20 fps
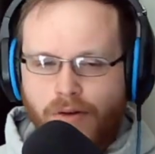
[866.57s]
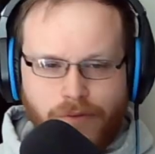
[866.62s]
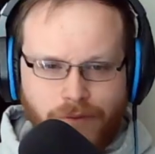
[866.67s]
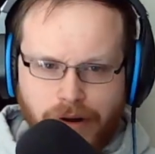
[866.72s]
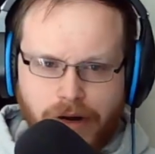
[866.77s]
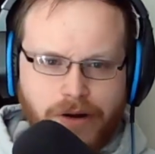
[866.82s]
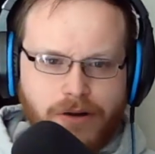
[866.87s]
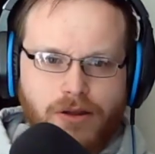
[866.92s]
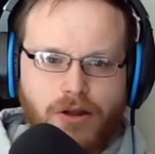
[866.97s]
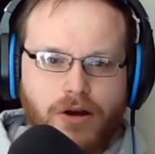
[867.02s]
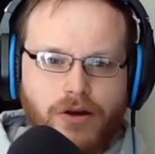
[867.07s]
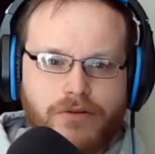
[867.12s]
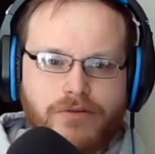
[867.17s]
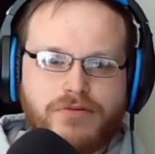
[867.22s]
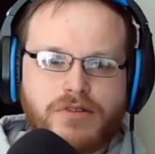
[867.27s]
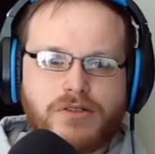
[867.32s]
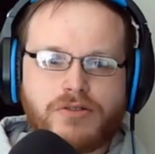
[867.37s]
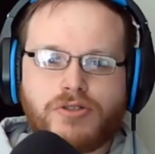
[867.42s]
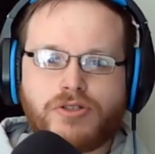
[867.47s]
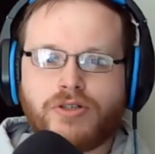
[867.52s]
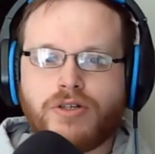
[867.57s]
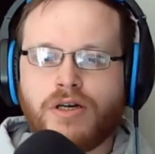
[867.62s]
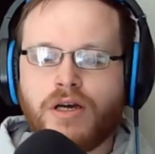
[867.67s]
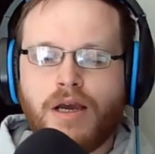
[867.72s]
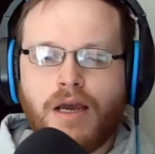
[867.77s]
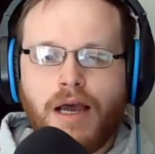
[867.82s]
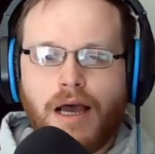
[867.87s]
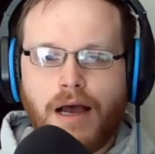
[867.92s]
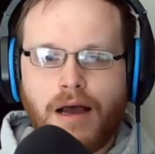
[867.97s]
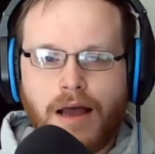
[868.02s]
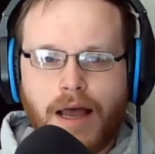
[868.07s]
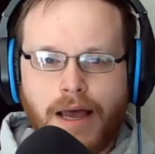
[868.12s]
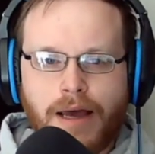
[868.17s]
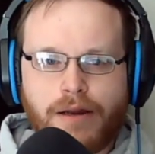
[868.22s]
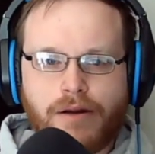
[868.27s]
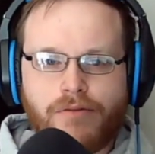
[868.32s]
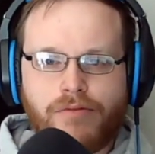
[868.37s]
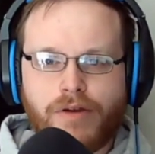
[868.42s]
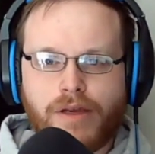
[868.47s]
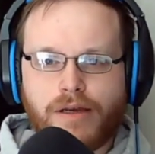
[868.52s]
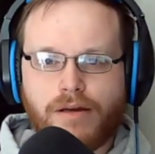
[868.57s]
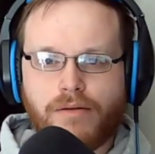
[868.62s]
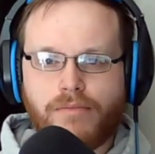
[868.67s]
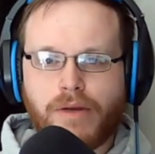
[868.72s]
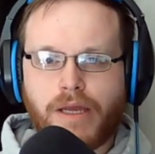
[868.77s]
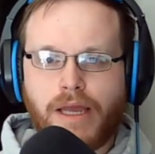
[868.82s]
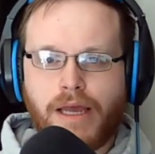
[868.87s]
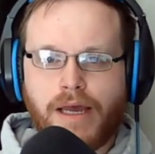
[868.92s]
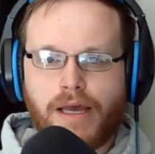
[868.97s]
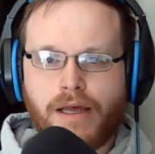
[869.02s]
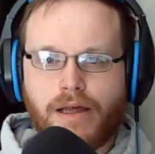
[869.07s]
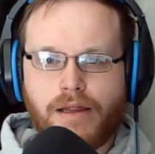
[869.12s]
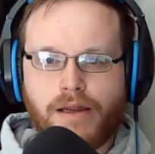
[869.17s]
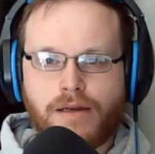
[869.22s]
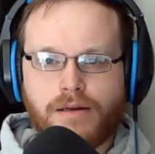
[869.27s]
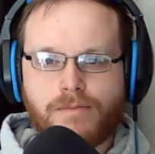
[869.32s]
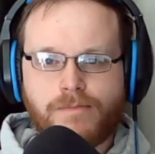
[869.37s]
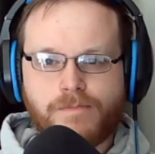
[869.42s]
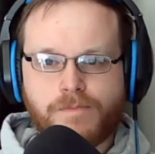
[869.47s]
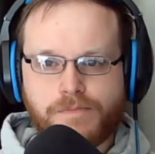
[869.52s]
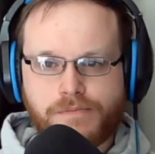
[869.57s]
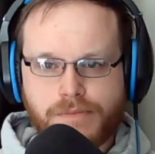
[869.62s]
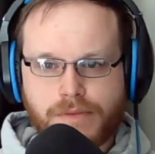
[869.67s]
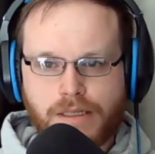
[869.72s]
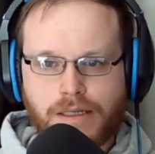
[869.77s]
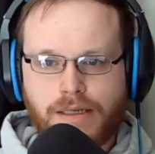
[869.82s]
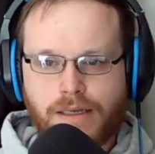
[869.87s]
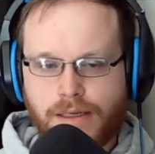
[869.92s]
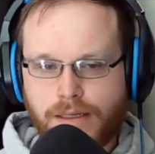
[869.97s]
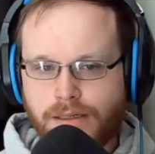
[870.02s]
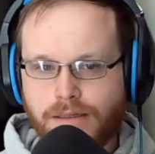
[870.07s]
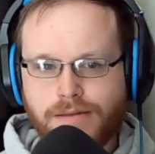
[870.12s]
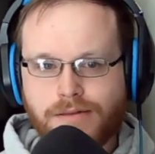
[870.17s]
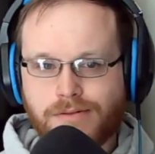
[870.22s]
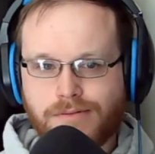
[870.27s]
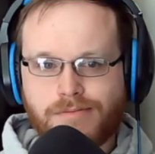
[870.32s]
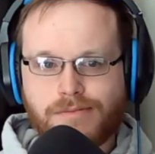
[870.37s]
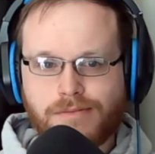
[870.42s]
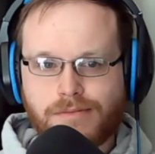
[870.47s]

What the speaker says: very long future ahead of him, and he's